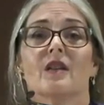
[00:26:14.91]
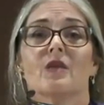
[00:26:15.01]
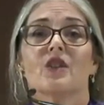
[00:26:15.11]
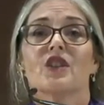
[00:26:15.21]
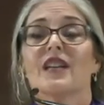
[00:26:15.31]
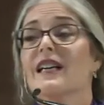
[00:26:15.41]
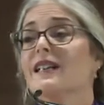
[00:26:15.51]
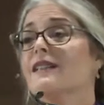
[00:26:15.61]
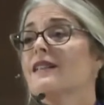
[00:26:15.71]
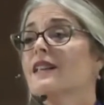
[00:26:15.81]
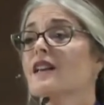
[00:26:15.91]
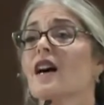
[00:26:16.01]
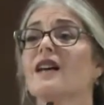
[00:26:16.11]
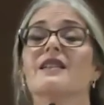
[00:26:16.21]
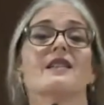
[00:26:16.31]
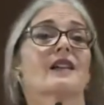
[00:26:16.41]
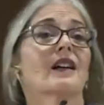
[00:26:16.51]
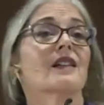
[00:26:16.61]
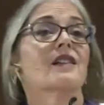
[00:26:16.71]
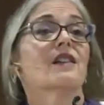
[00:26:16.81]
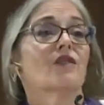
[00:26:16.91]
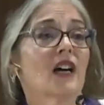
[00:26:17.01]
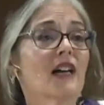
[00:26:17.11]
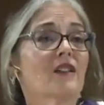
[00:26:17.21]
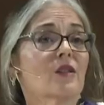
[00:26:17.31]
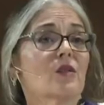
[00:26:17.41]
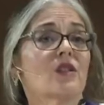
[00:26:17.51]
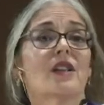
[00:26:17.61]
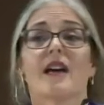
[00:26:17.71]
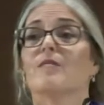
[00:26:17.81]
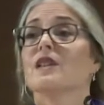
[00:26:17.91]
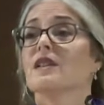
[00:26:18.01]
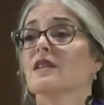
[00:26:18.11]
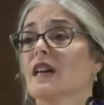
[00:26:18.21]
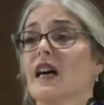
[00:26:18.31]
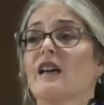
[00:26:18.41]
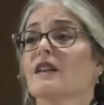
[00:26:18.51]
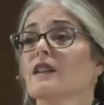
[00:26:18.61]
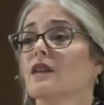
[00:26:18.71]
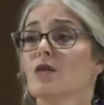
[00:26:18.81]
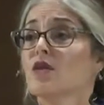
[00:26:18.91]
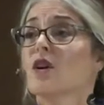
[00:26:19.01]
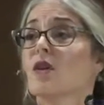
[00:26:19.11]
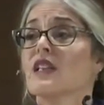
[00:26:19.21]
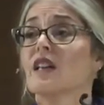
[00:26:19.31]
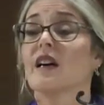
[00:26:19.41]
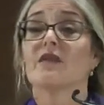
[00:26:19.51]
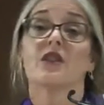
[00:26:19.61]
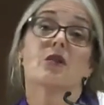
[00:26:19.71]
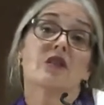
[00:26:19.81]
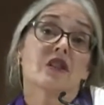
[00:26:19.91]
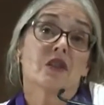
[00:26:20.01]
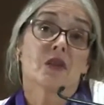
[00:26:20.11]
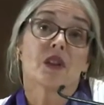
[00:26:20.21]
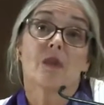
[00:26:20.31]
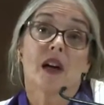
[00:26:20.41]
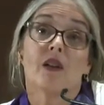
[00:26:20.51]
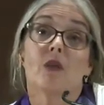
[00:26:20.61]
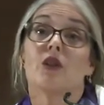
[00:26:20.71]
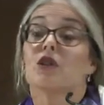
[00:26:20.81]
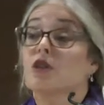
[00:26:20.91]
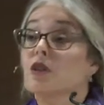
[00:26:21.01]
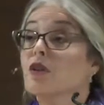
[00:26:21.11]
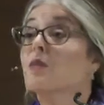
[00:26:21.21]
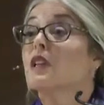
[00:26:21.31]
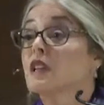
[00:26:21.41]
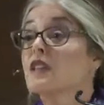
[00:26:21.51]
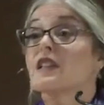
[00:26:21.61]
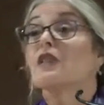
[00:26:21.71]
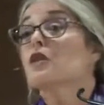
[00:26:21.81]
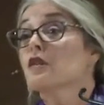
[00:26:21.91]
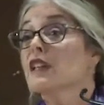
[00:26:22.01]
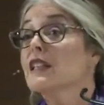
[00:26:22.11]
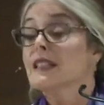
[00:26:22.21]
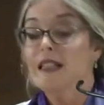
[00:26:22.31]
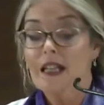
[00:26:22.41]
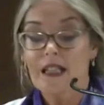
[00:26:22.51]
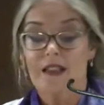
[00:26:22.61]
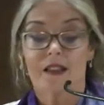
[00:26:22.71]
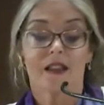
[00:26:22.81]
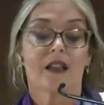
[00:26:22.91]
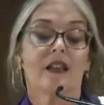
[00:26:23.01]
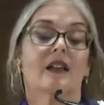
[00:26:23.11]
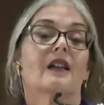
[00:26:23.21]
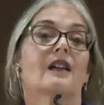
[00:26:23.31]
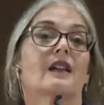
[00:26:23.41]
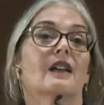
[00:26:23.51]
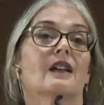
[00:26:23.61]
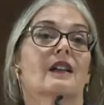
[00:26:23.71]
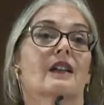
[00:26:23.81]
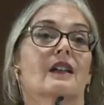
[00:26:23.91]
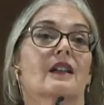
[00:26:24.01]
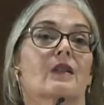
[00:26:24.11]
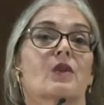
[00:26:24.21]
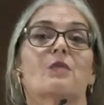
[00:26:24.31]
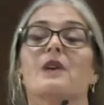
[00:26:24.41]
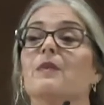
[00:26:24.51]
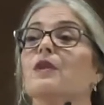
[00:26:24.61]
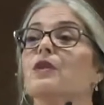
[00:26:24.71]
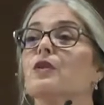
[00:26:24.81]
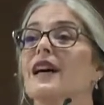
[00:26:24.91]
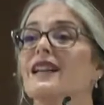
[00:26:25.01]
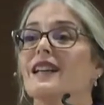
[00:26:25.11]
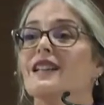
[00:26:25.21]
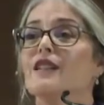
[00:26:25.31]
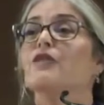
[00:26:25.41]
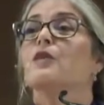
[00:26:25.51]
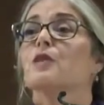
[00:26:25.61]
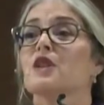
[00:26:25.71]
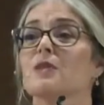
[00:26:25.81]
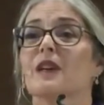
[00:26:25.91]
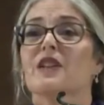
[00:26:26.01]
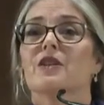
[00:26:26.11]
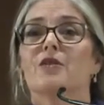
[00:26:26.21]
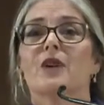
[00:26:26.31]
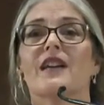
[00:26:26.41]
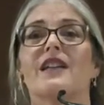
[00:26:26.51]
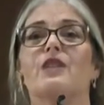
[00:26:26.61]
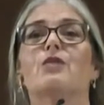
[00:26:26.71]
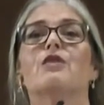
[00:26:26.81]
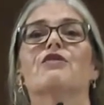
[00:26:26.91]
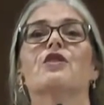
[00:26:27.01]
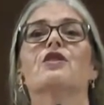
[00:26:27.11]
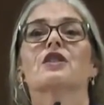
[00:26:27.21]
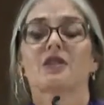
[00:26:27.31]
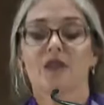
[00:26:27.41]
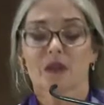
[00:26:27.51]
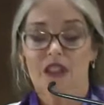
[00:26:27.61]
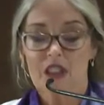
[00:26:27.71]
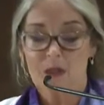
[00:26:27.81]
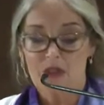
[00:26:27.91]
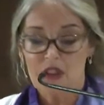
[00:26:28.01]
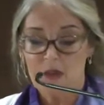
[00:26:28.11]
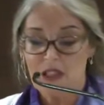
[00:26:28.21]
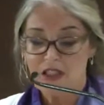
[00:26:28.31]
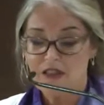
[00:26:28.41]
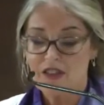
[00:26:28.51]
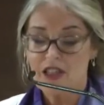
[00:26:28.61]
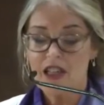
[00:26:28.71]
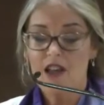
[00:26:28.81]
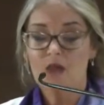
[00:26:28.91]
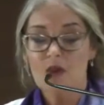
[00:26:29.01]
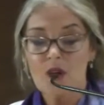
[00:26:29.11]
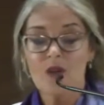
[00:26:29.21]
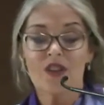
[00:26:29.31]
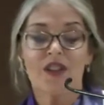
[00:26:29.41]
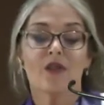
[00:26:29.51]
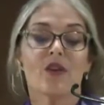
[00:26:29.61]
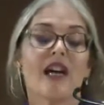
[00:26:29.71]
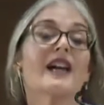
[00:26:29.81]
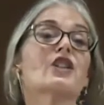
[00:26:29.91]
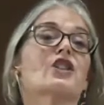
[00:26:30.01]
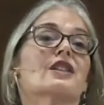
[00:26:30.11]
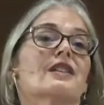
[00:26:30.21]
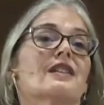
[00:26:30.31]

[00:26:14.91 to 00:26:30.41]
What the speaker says: which said that God decides in advance who's damned to hell and who's going to heaven, so it doesn't really matter what you do because he's already decided. Well, the people who had a different perspective, who had a universalist perspective, they arose in reaction to